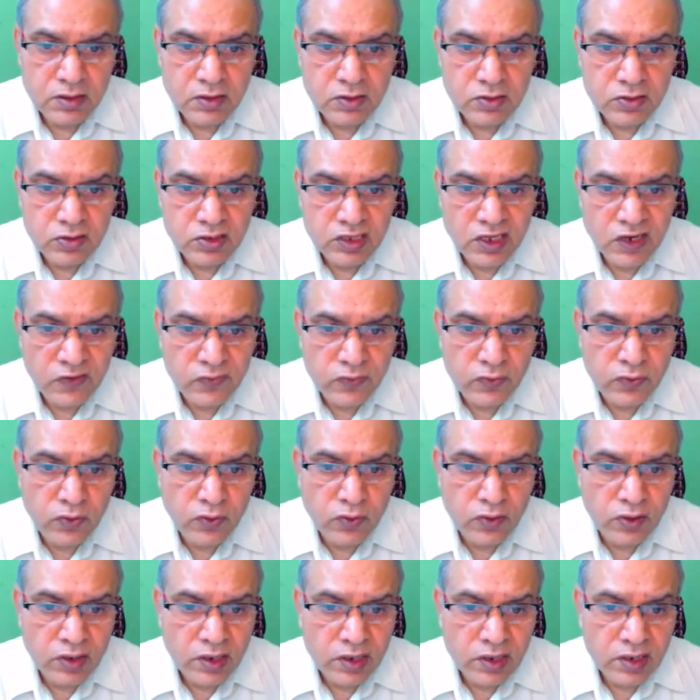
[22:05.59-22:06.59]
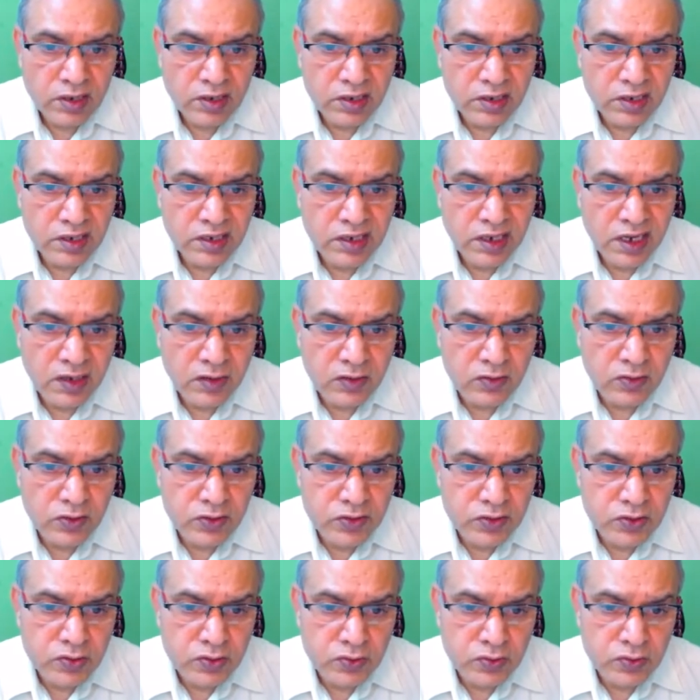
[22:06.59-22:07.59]
So therefore, DA
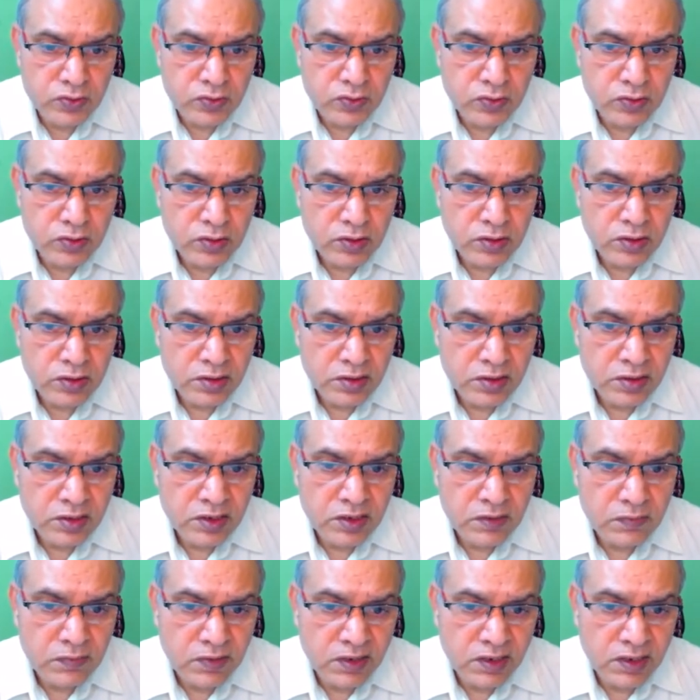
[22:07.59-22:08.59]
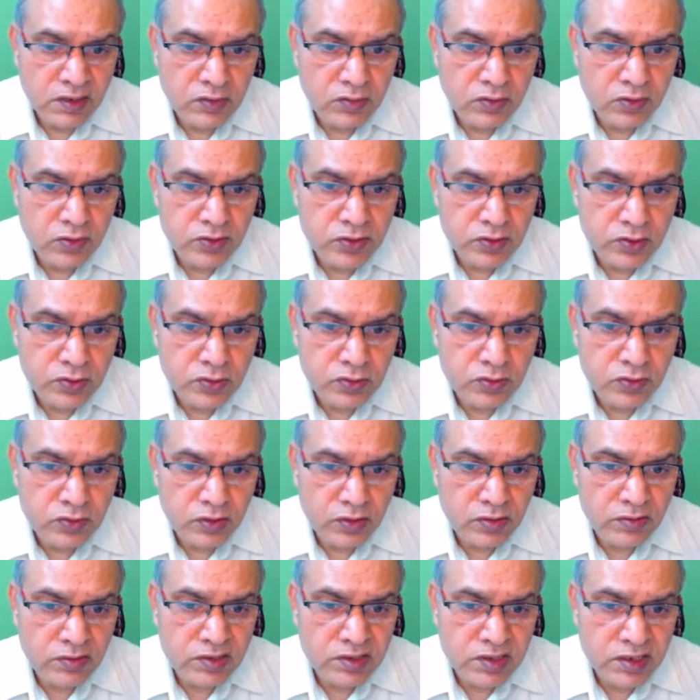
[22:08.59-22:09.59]
equals to DB equals to, you
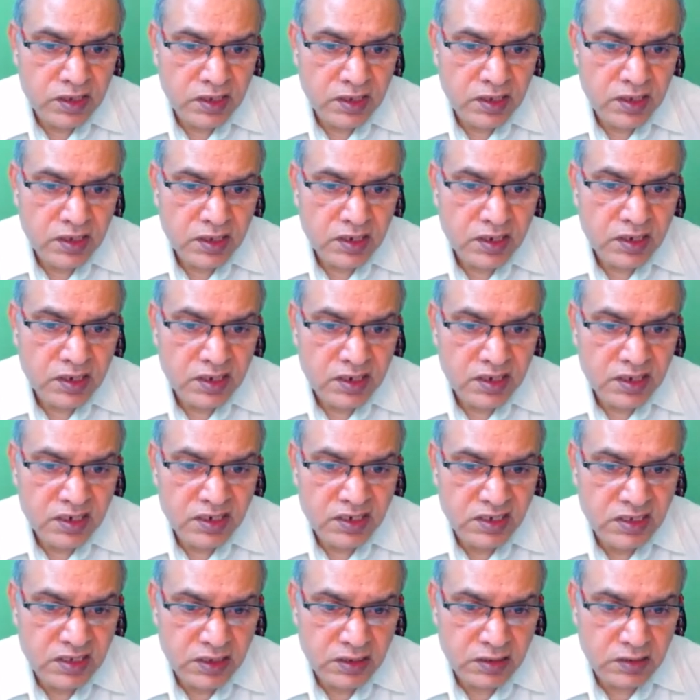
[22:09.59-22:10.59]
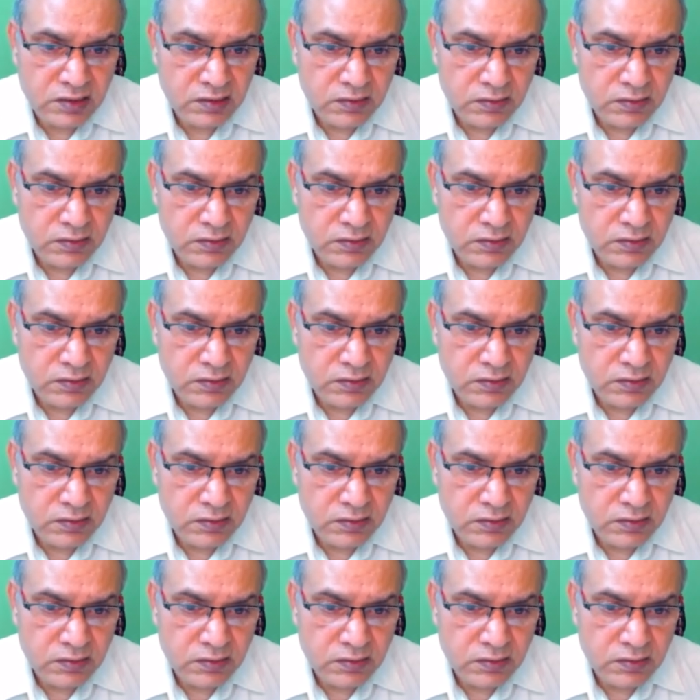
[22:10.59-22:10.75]
can say, DC.